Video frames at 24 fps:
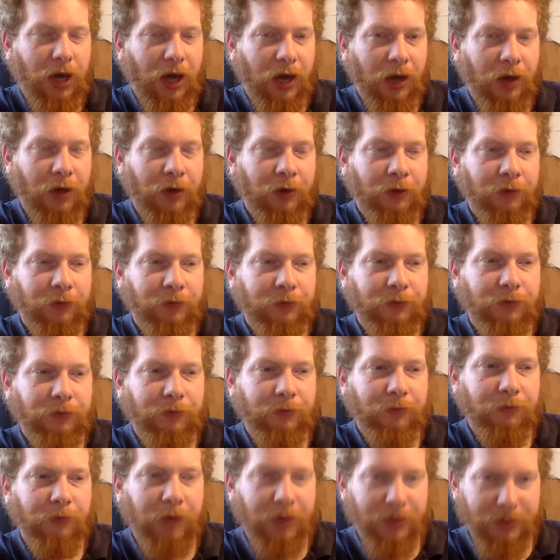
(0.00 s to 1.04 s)
of
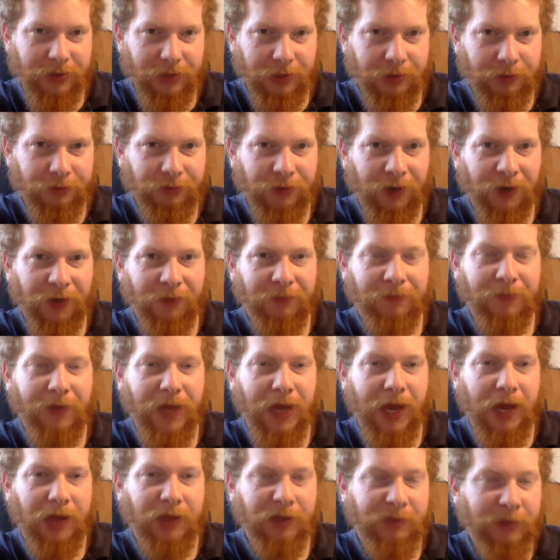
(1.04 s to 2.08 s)
President Trump
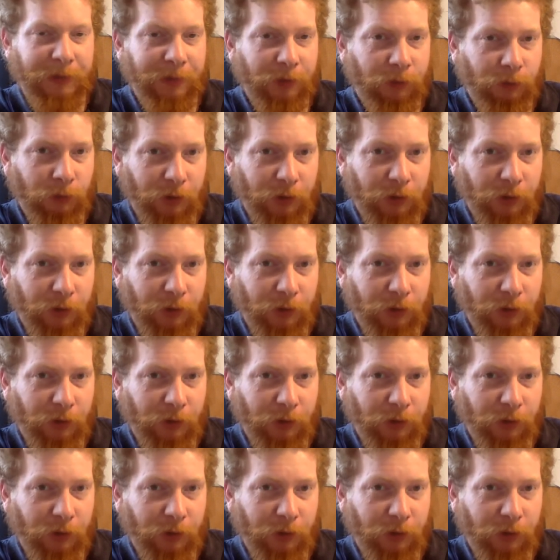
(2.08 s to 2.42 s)
and the people